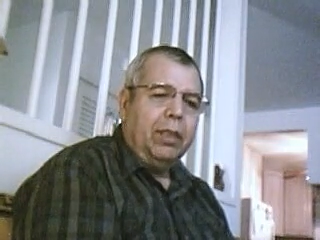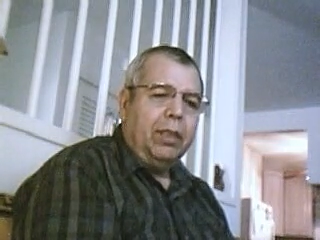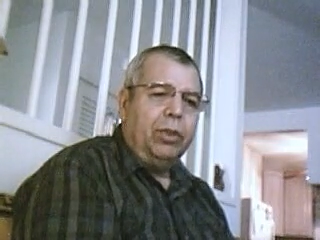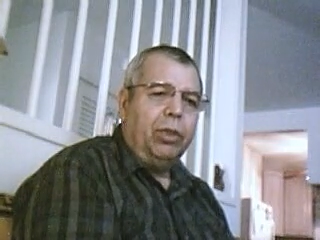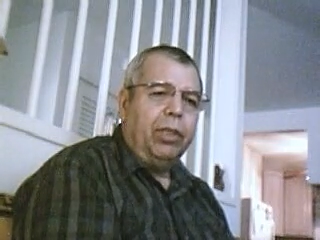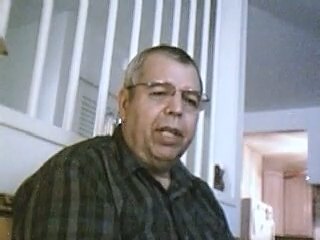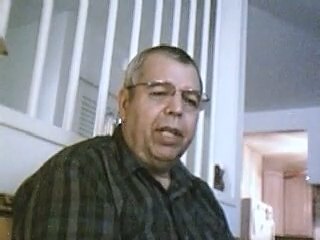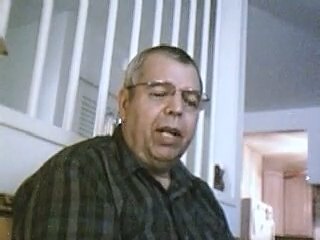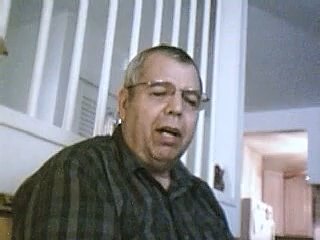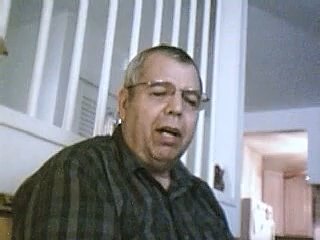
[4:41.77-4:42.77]
That's the
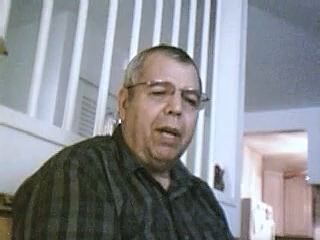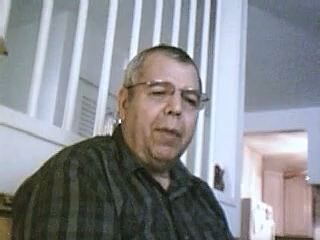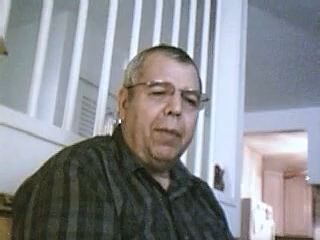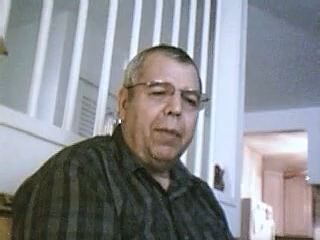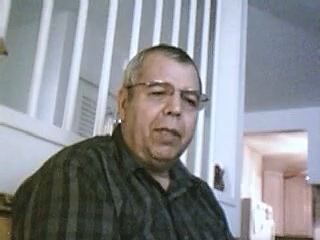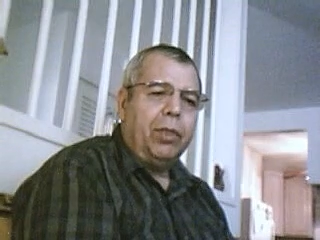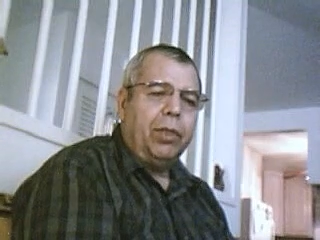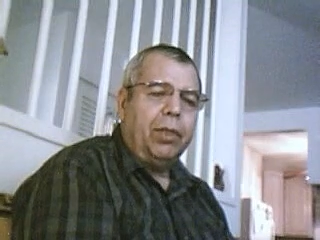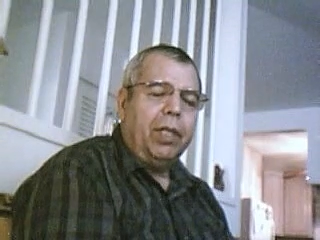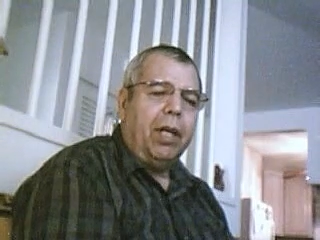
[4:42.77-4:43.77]
Jordanian army, but the
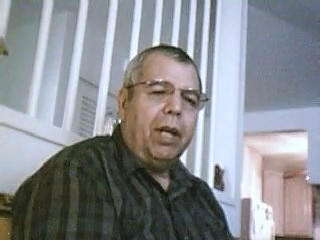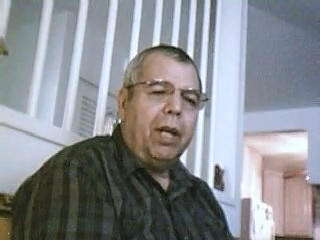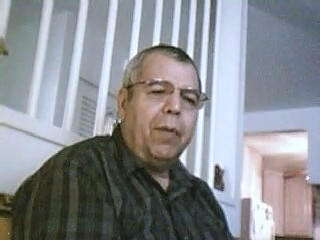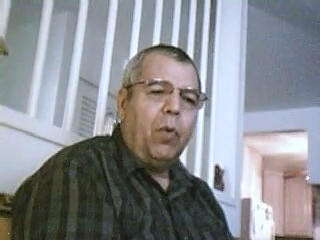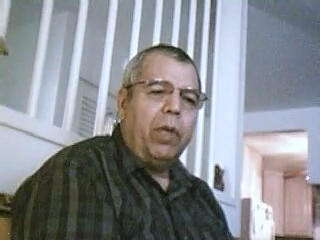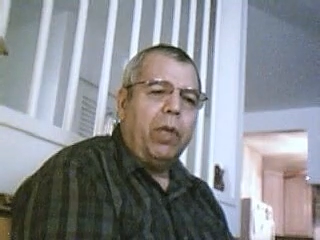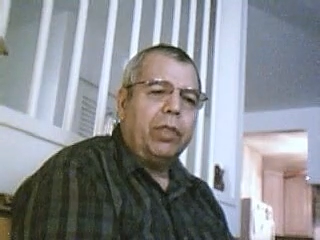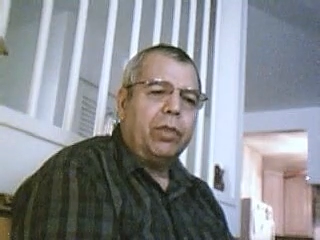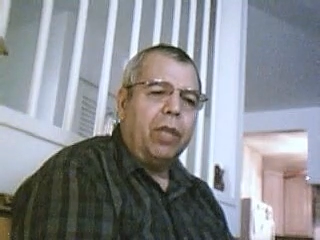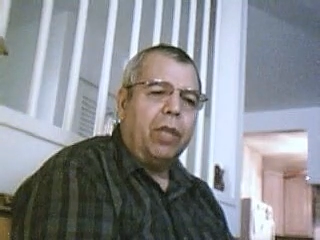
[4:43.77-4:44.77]
Jordanian army
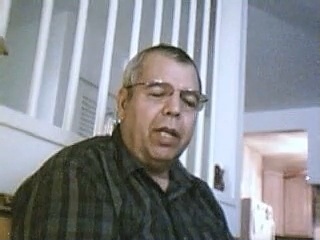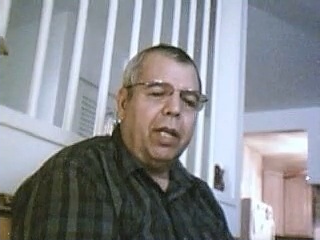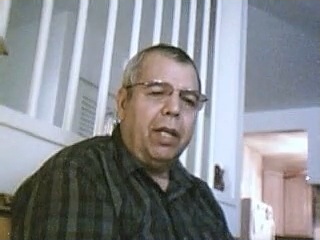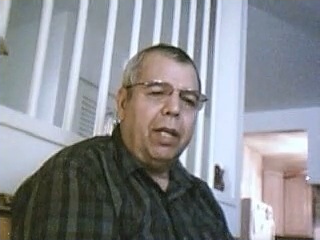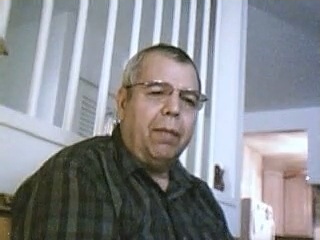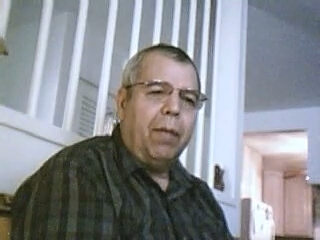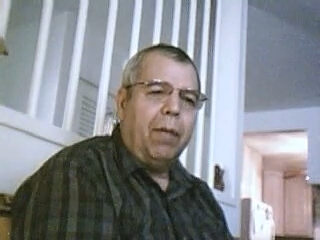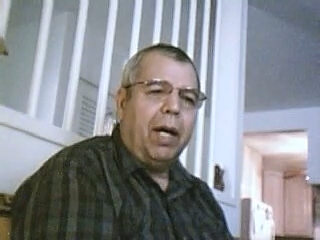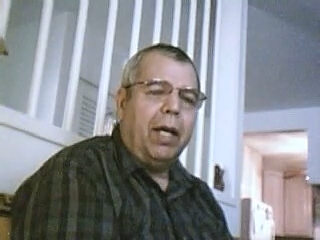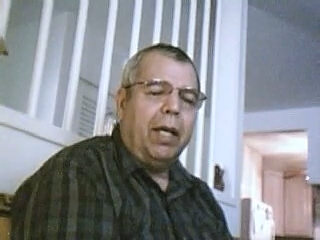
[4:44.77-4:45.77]
was run
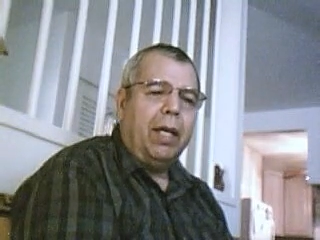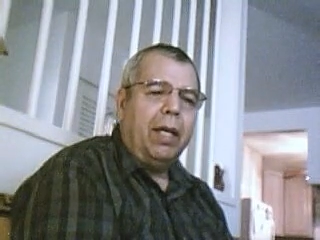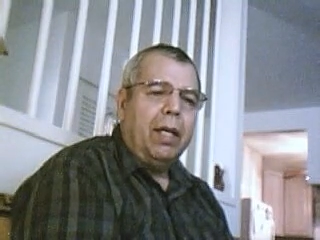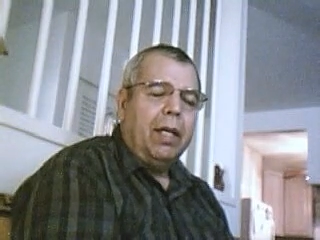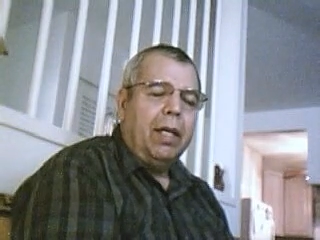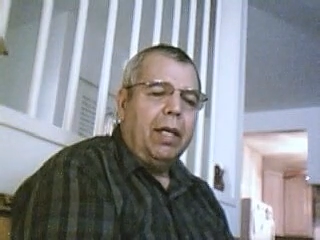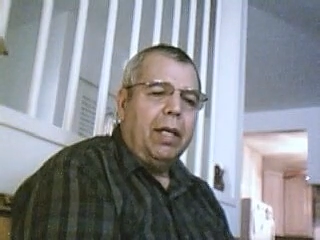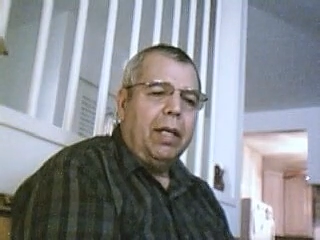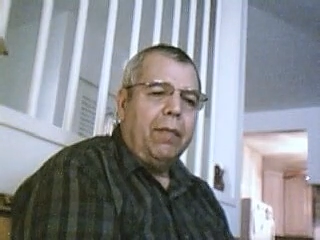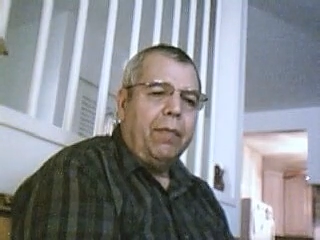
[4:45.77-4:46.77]
by
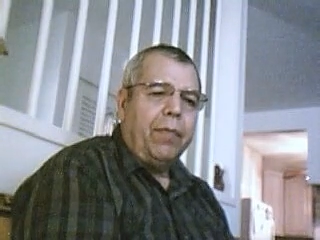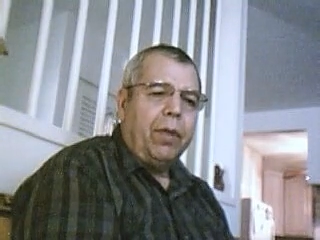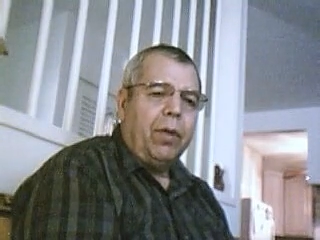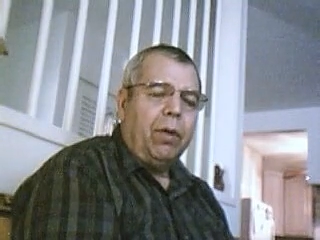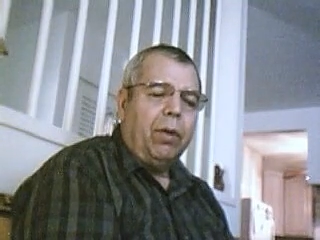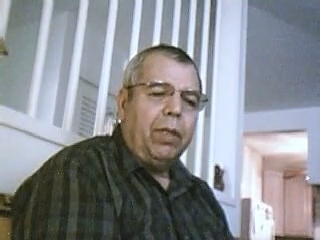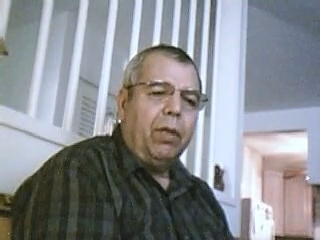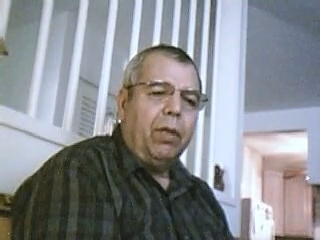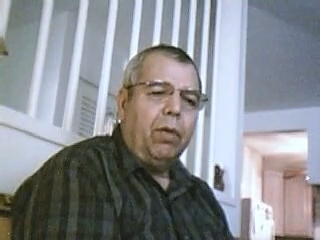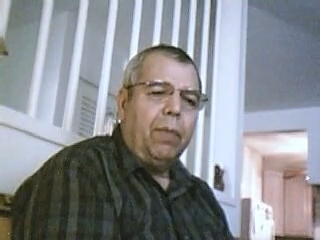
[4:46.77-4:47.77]
called
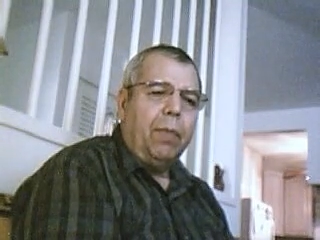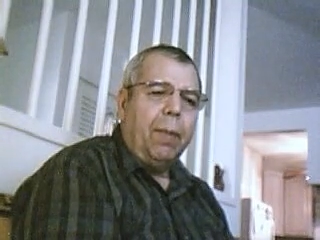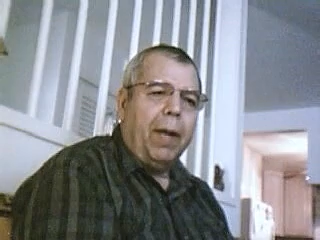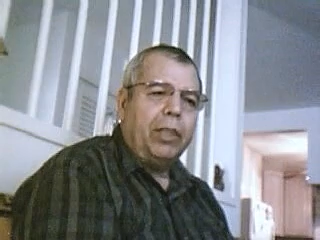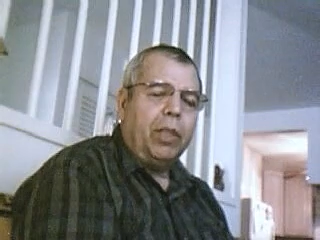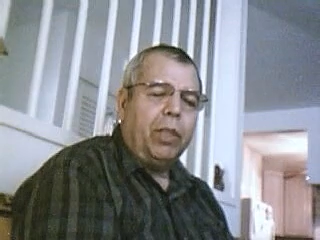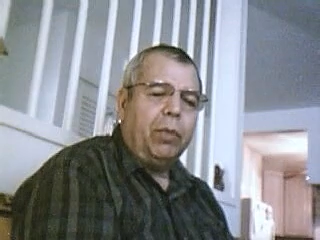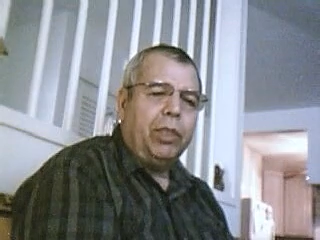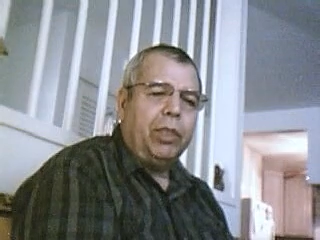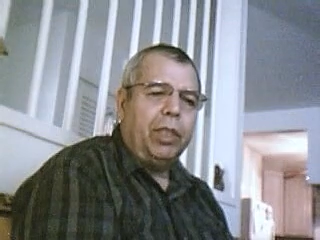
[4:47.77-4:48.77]
Globe Basha,
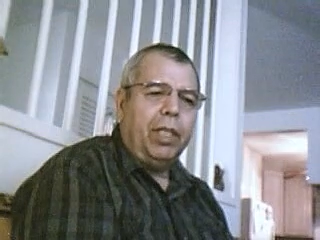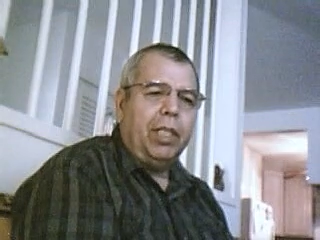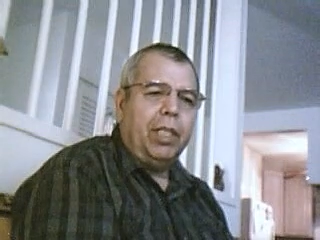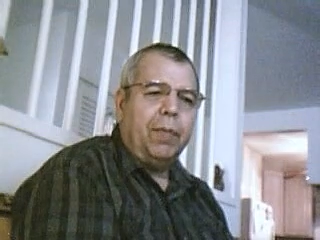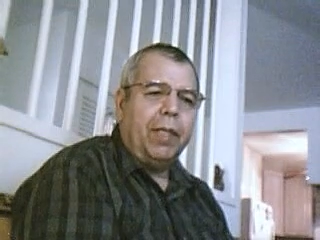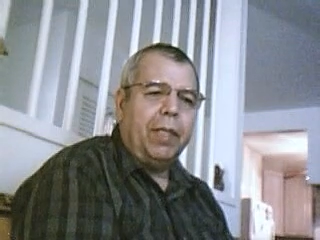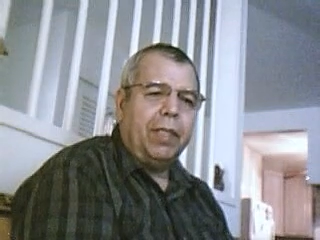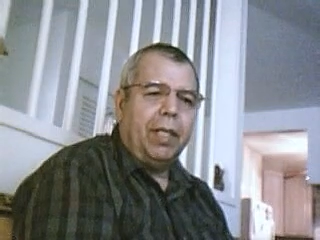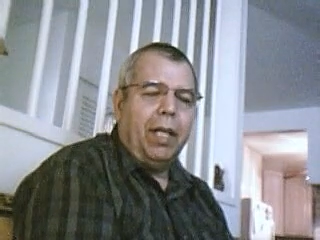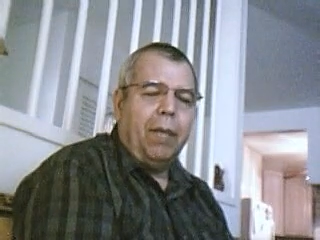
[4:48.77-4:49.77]
which is
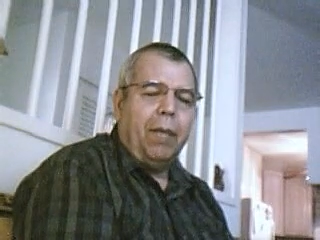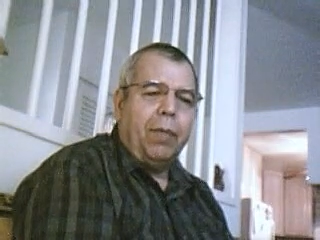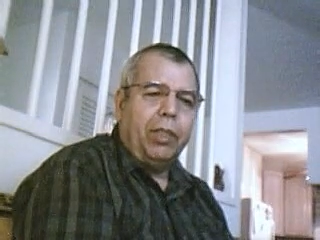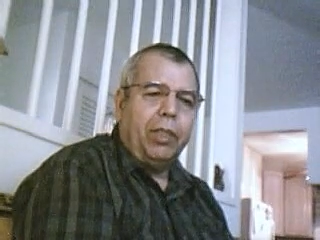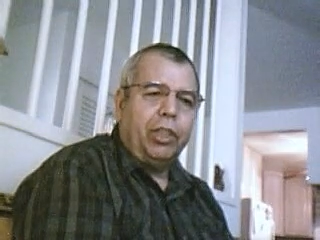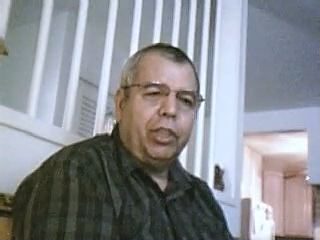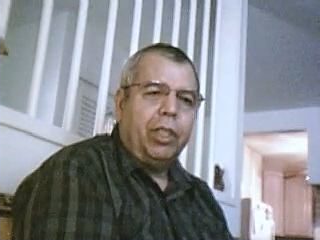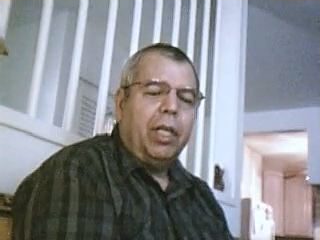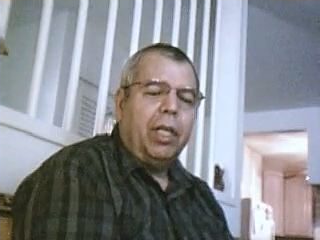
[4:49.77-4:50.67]
basically a British